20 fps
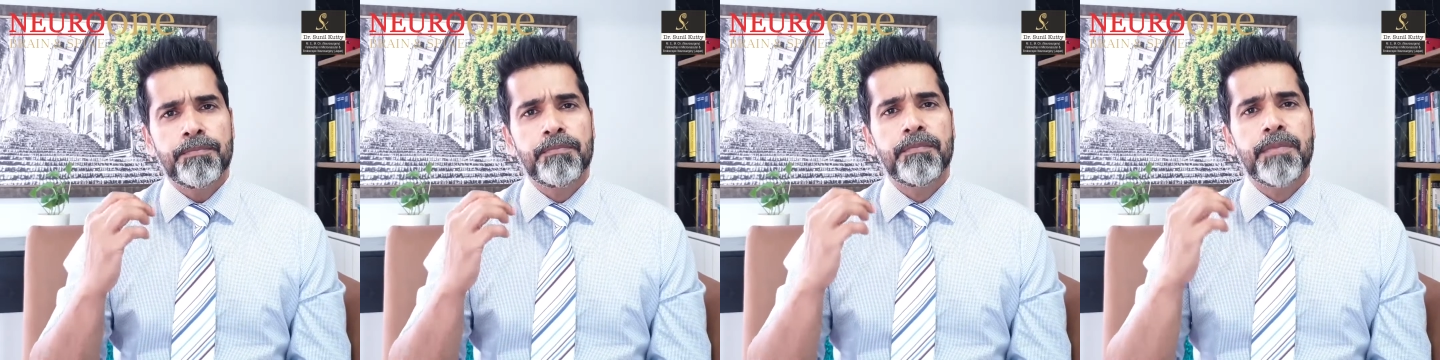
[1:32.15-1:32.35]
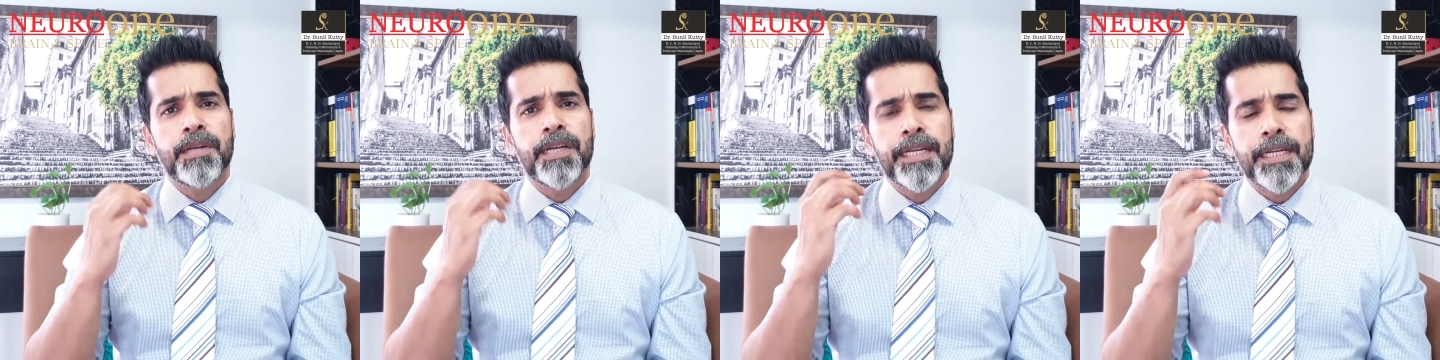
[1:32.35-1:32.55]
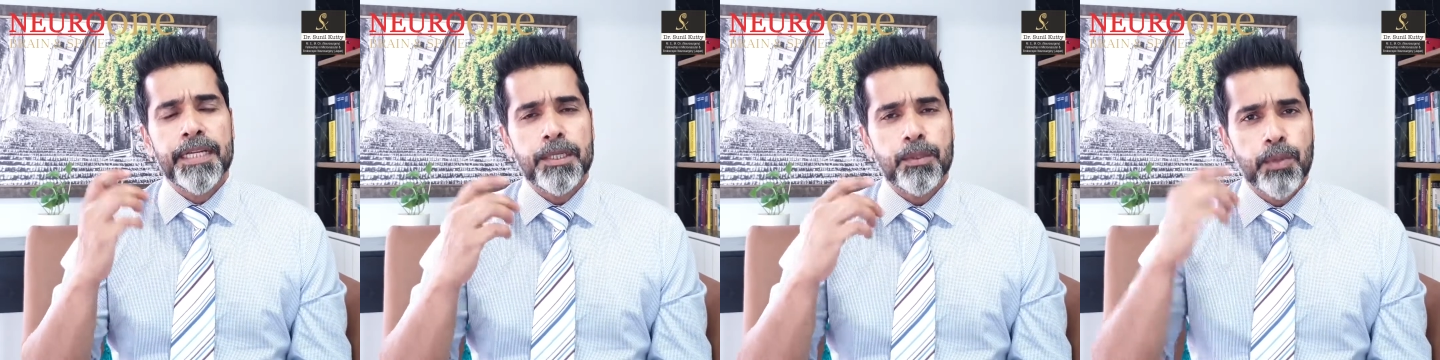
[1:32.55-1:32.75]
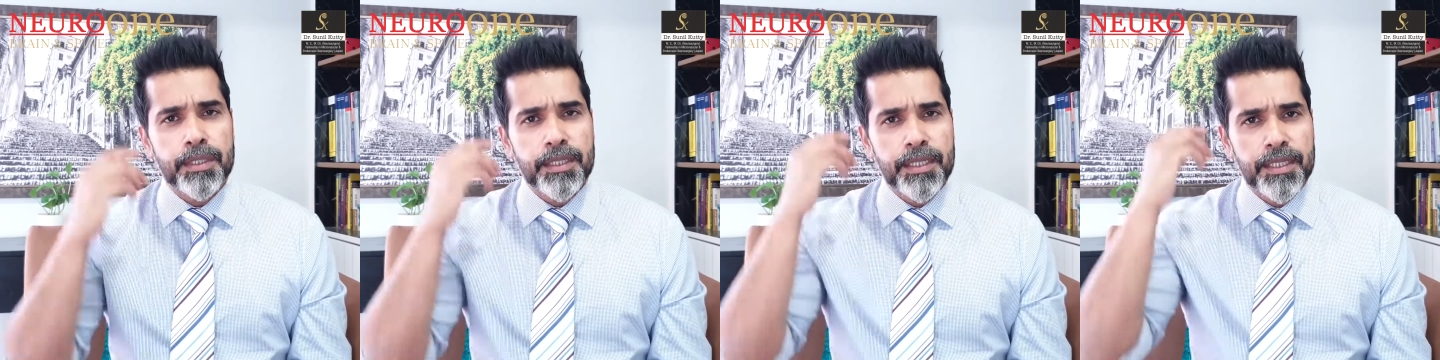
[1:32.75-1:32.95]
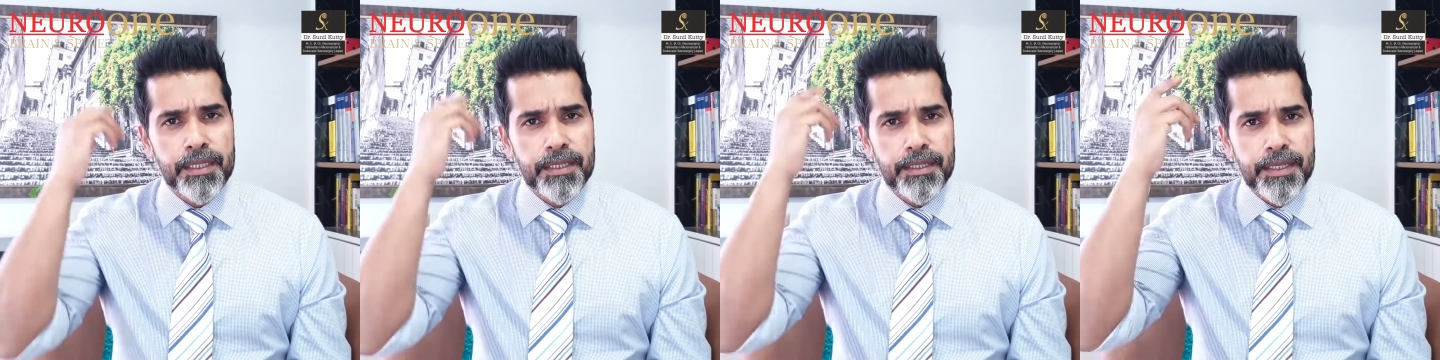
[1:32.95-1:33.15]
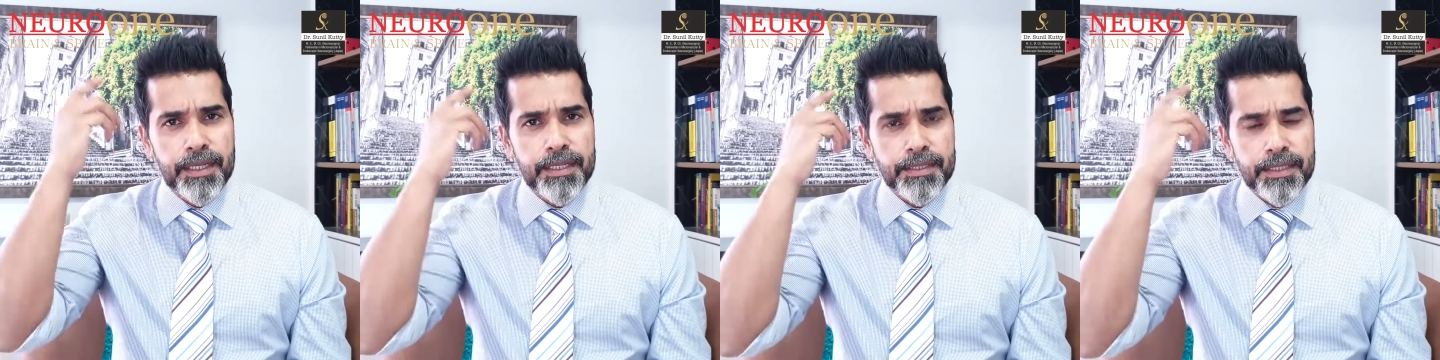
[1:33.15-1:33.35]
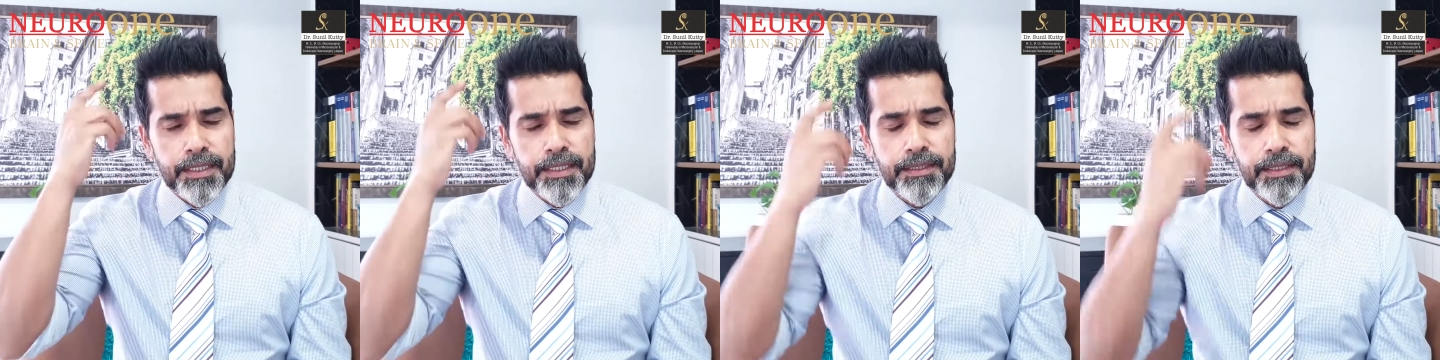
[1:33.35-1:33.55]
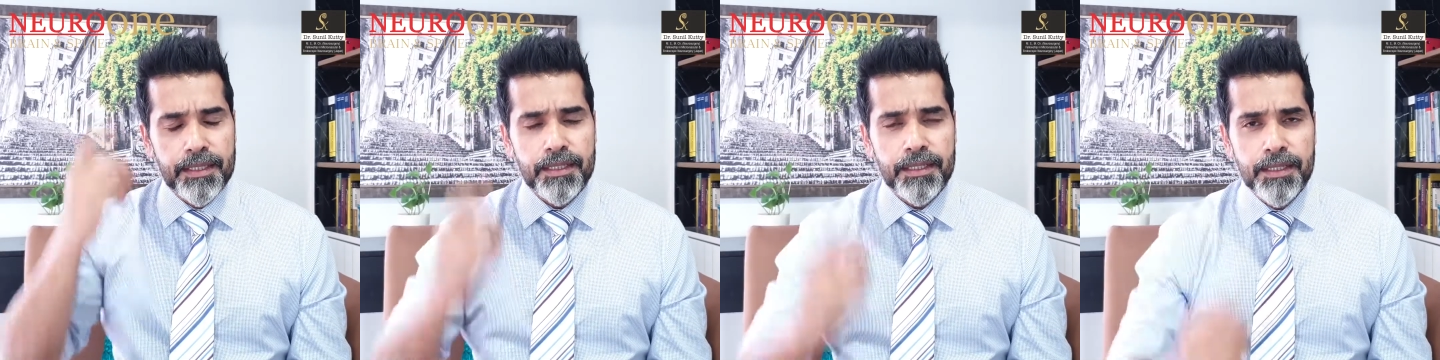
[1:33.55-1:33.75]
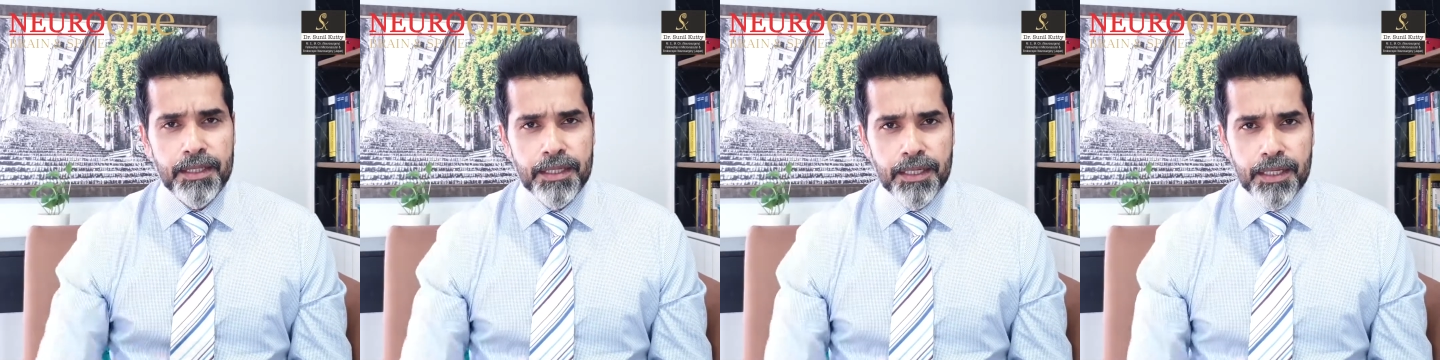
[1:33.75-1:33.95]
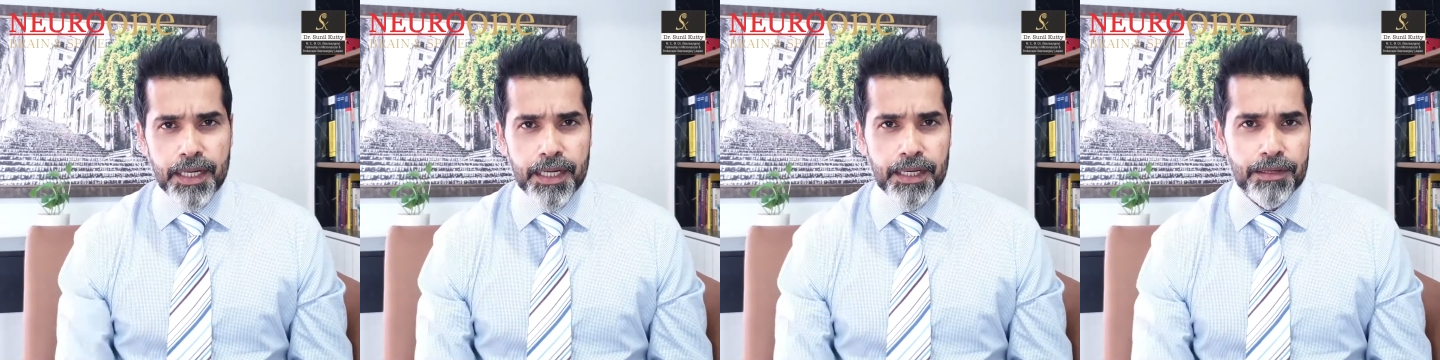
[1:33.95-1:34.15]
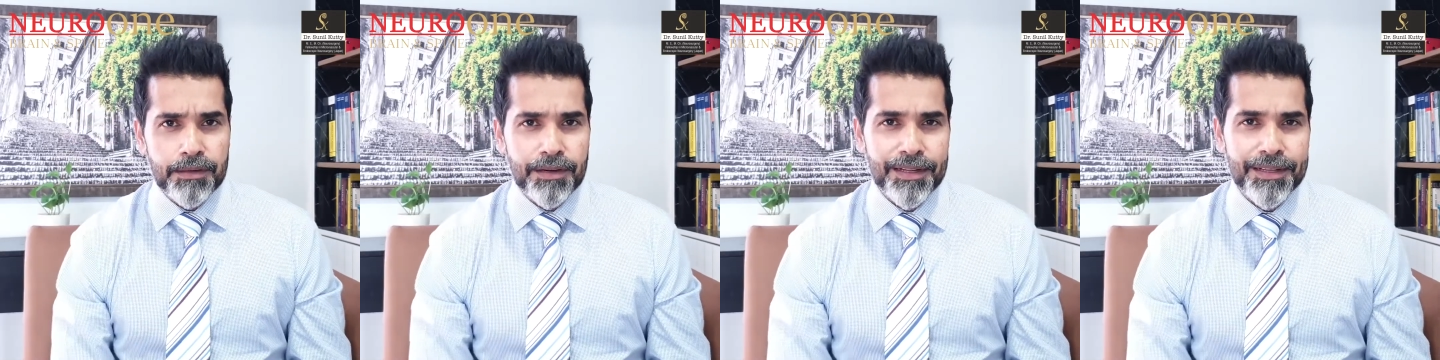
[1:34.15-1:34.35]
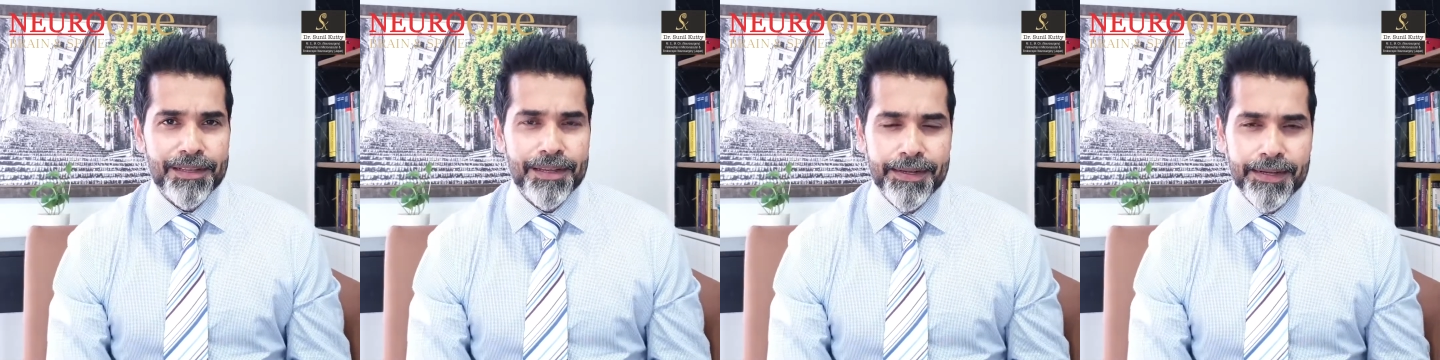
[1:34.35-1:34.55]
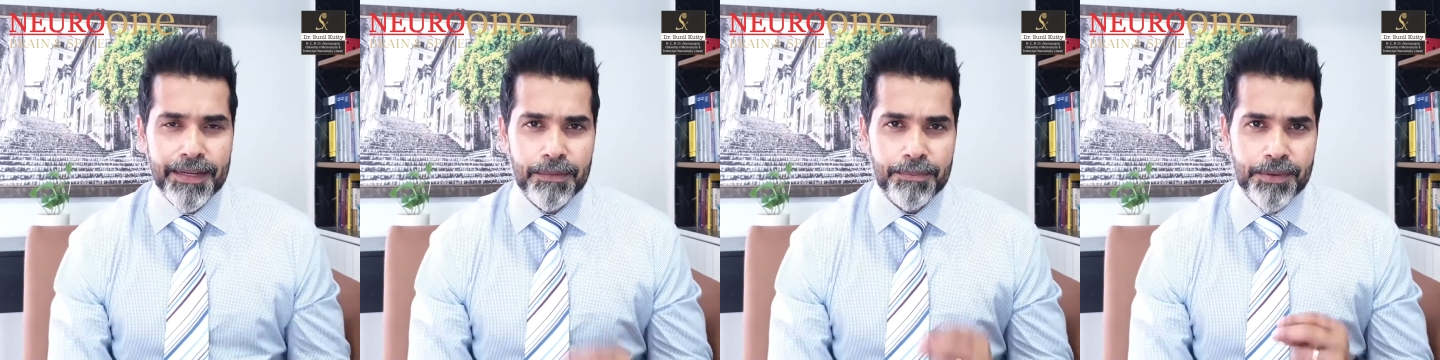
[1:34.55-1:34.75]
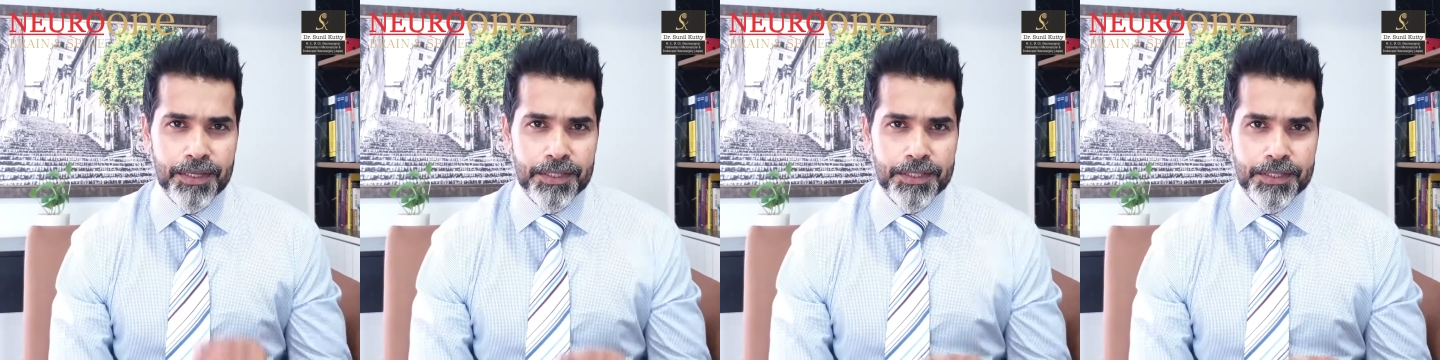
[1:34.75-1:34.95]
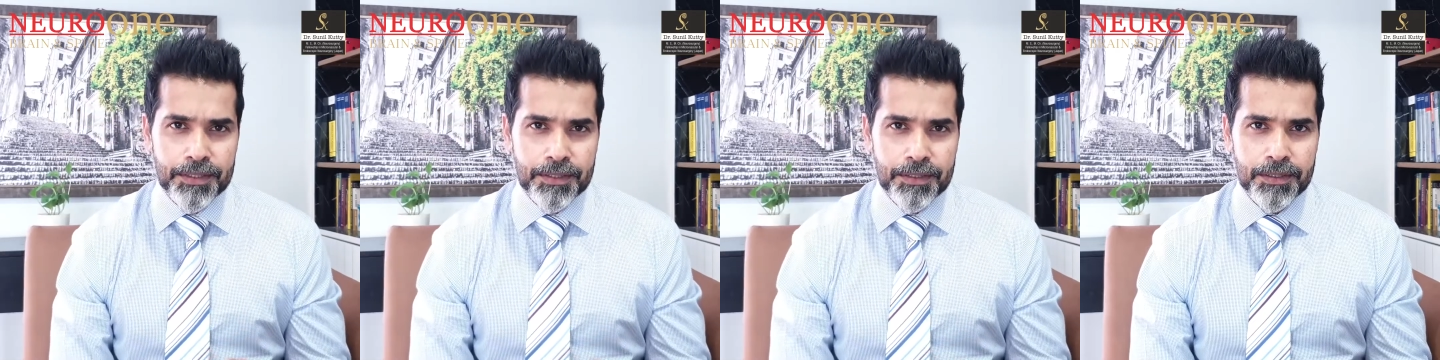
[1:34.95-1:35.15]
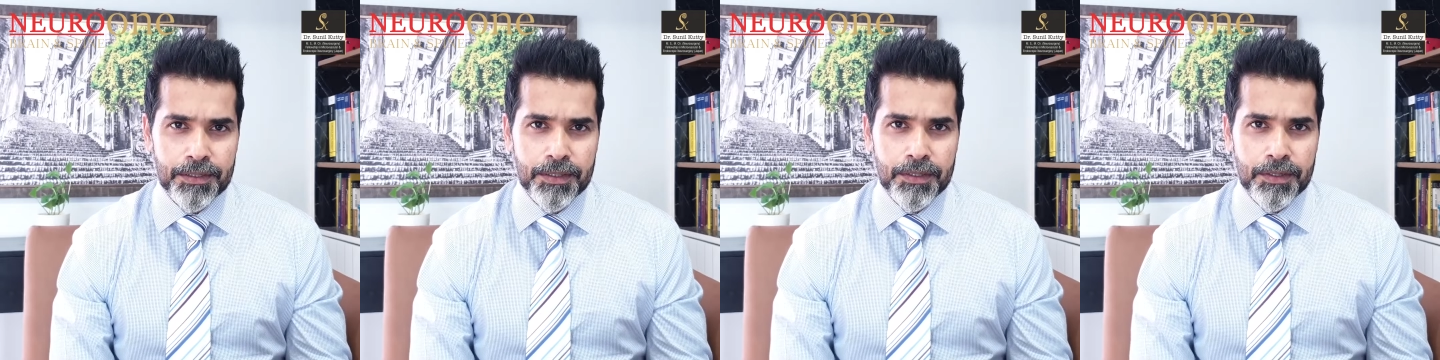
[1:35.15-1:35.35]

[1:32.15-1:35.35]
lead to an increase in the intracranial pressure,